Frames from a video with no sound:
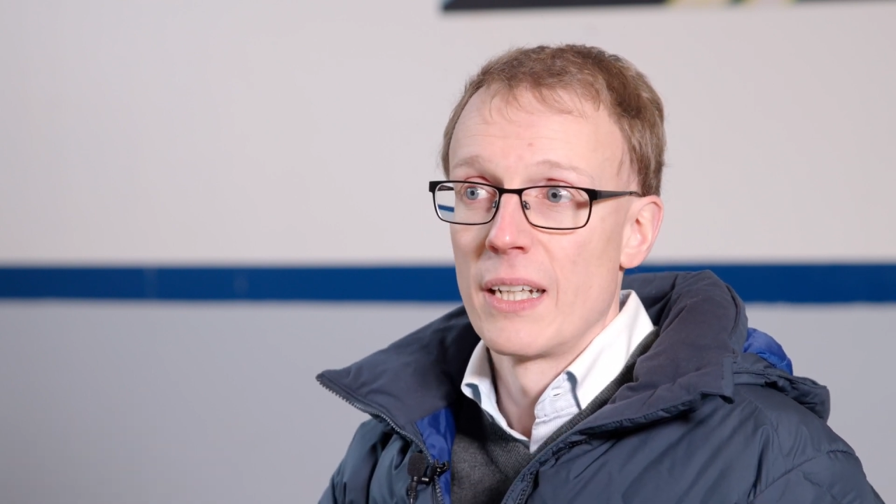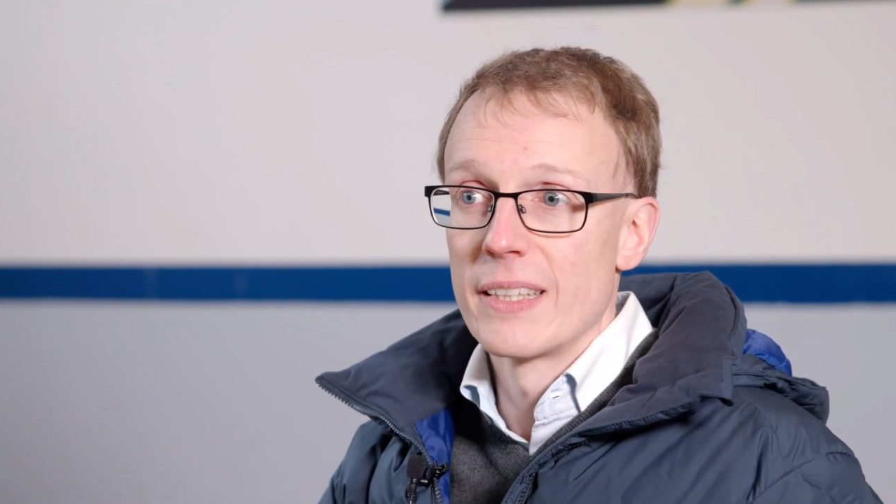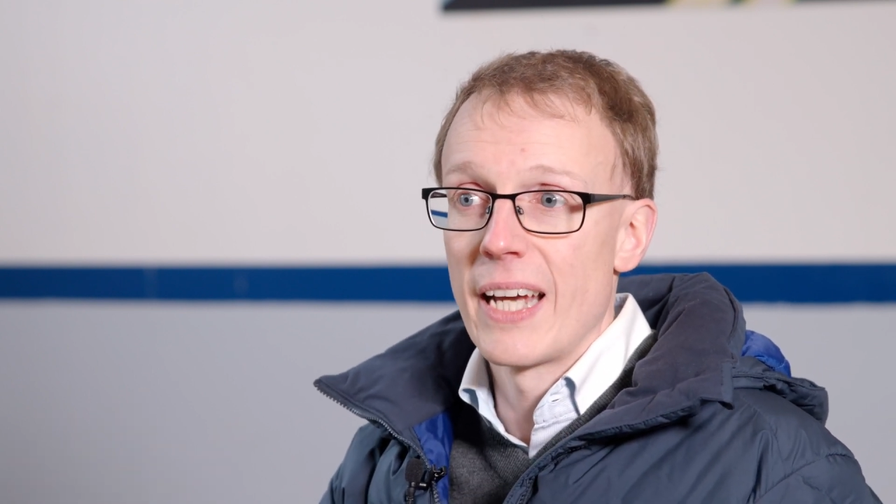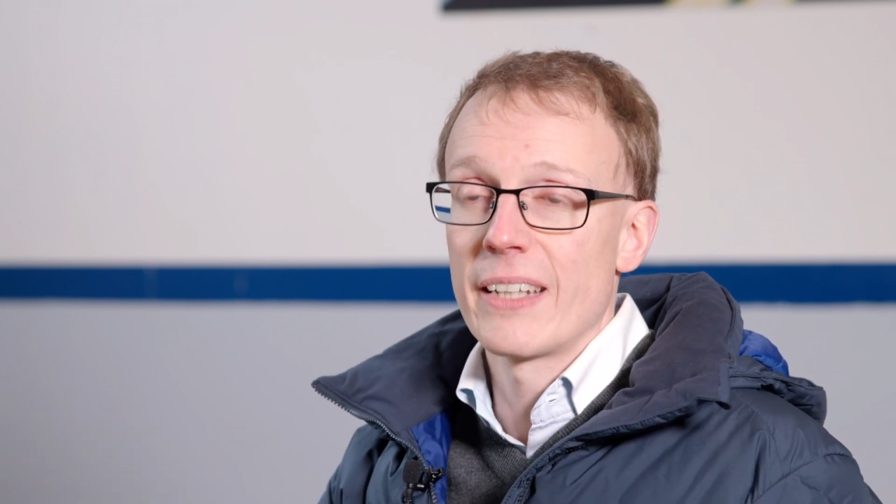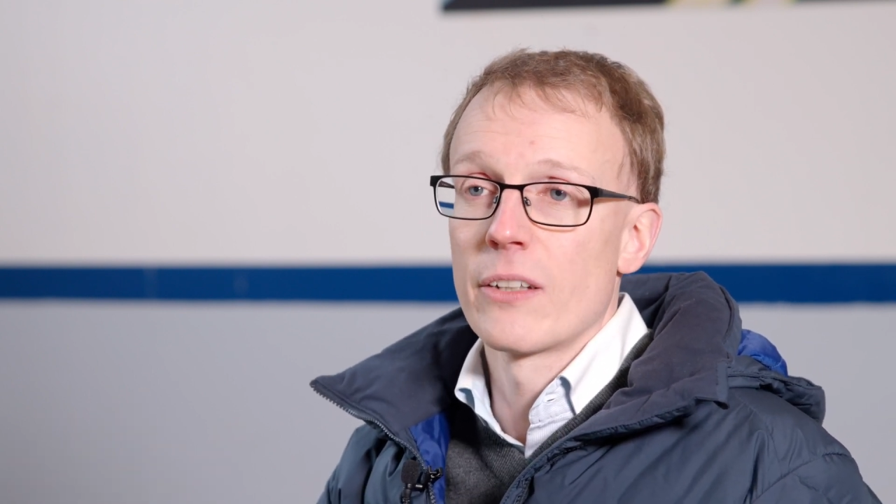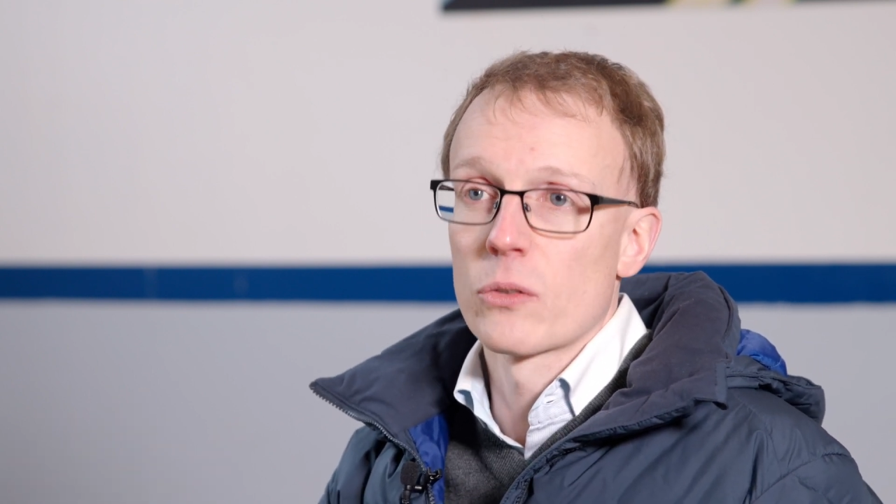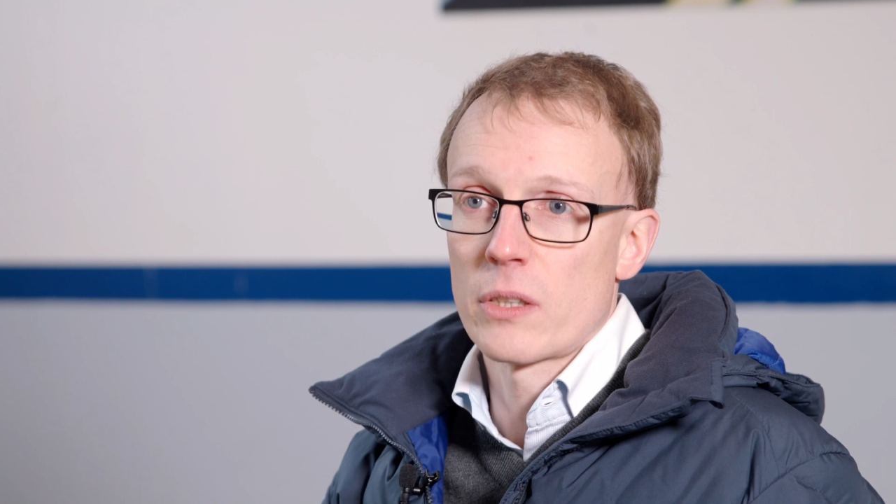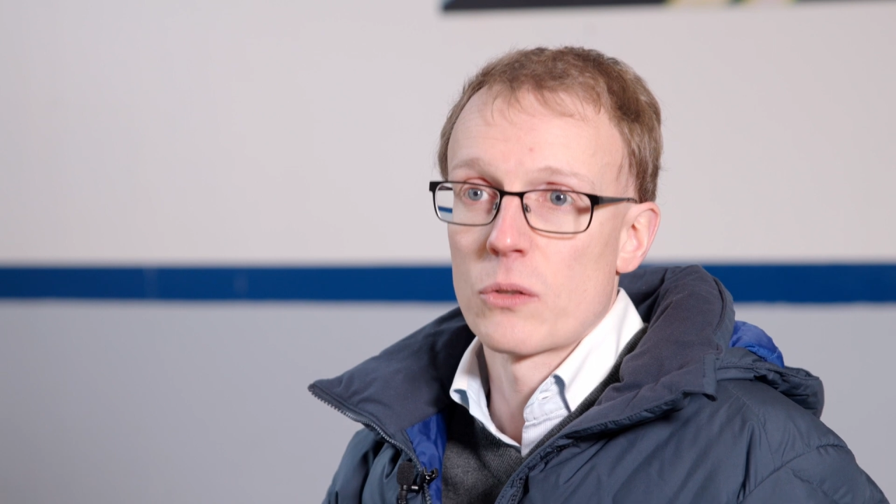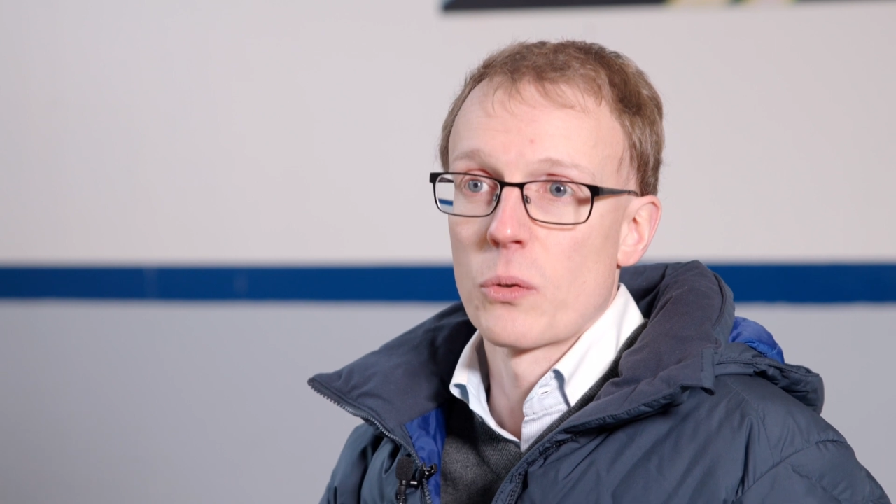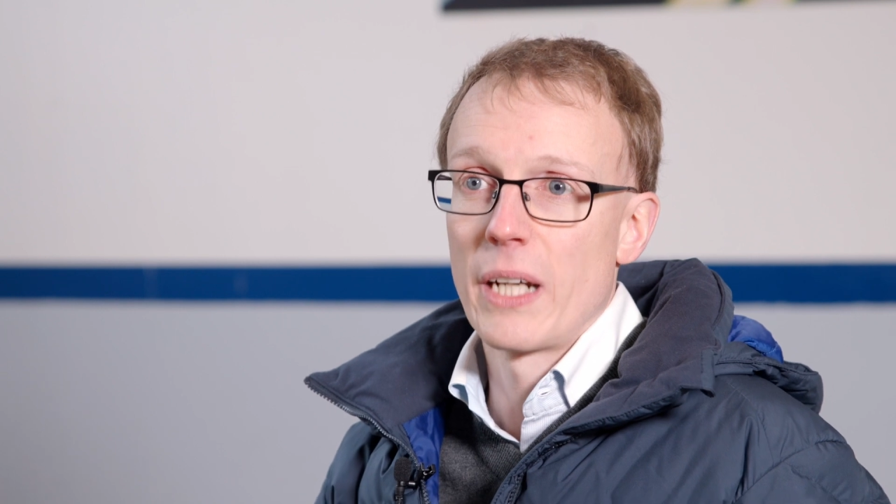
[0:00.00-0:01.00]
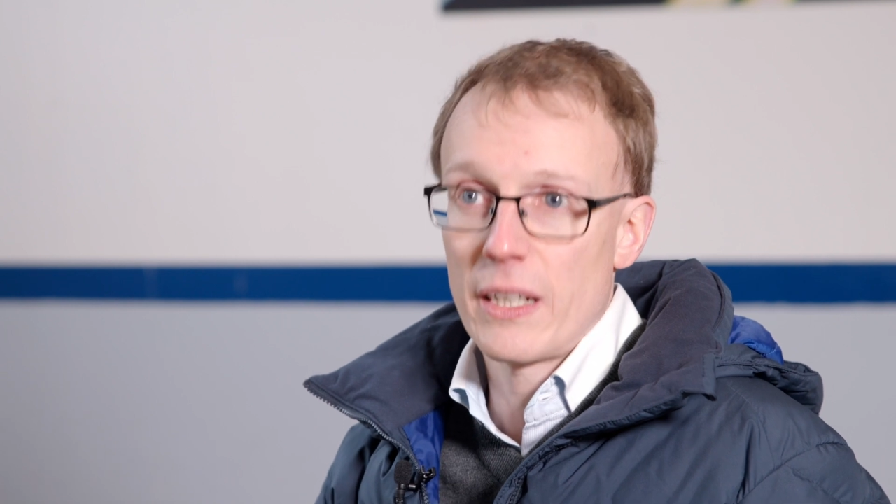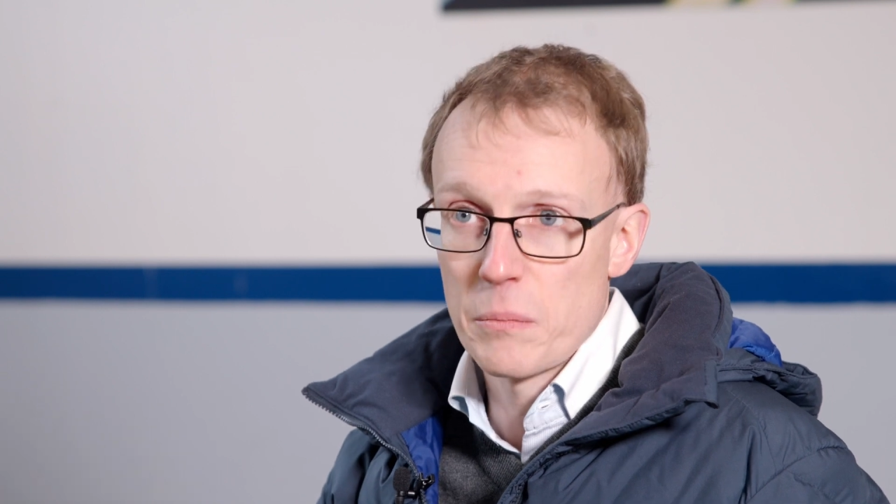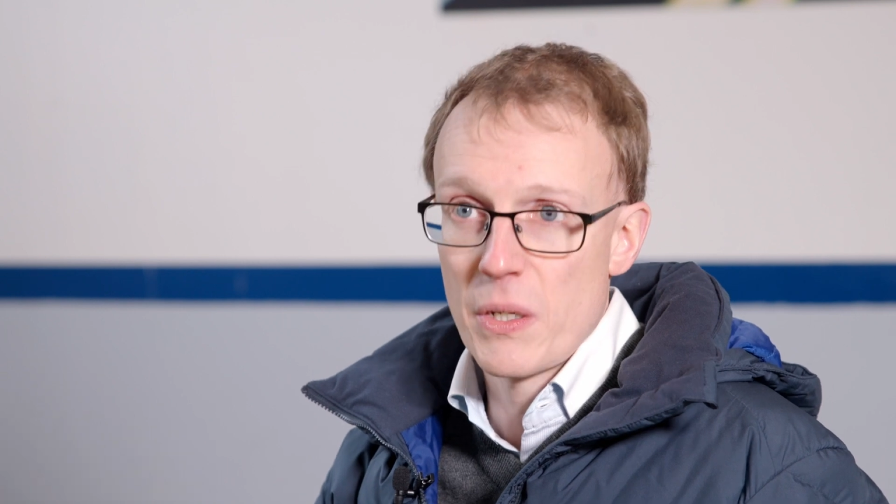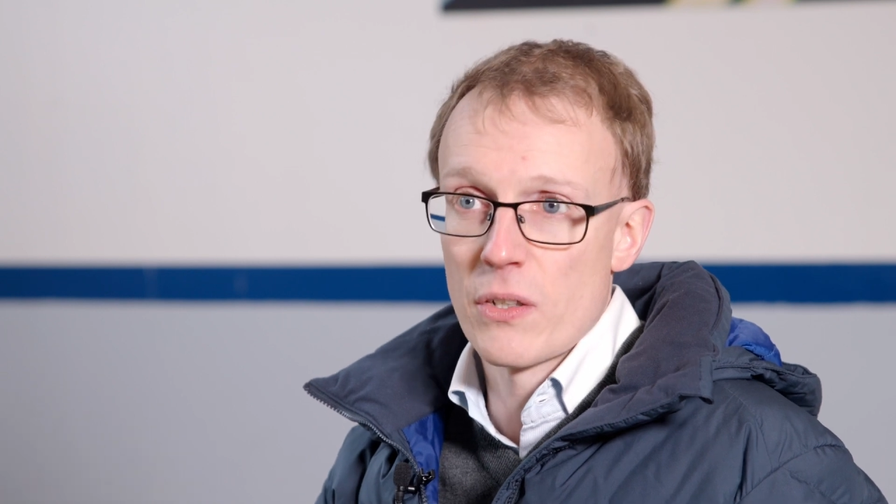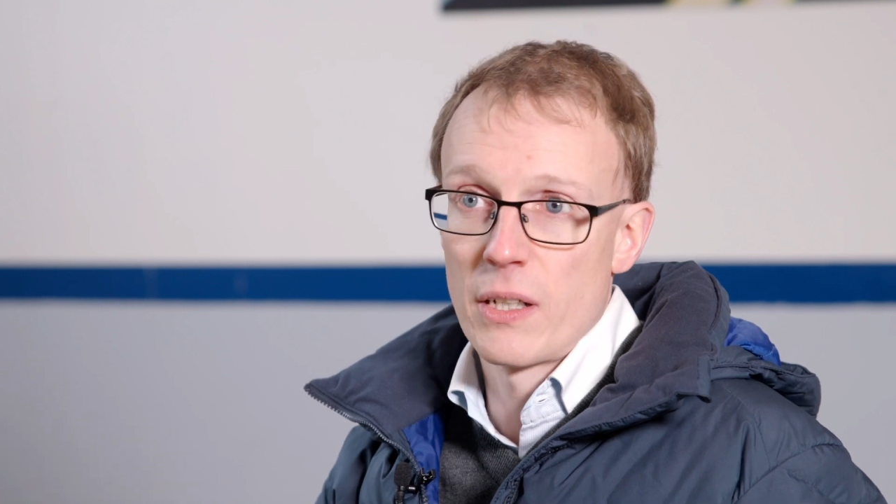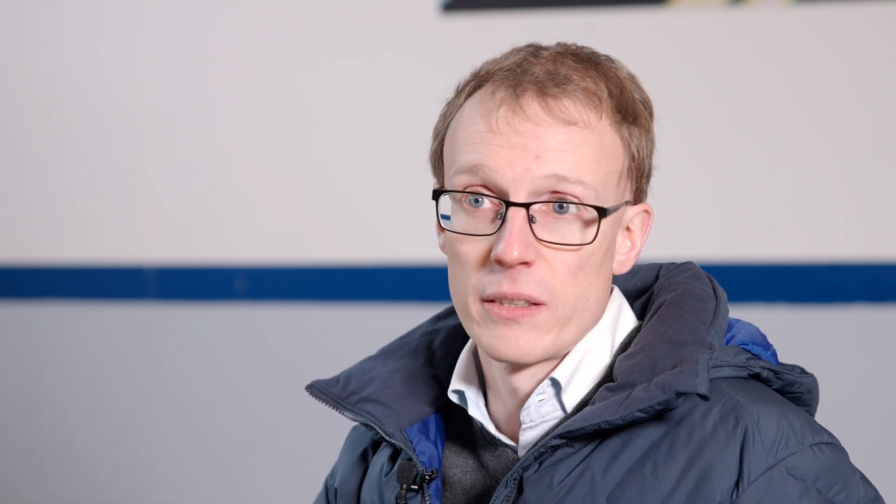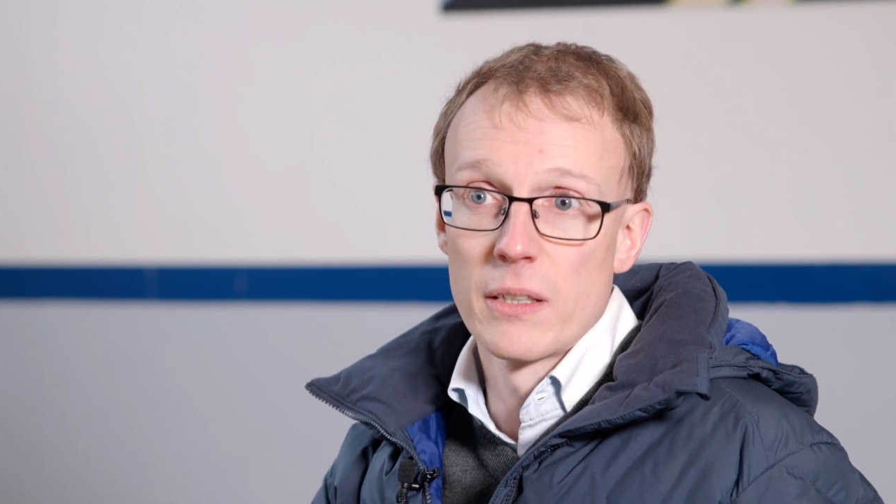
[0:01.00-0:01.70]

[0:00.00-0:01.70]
Then in order to get basically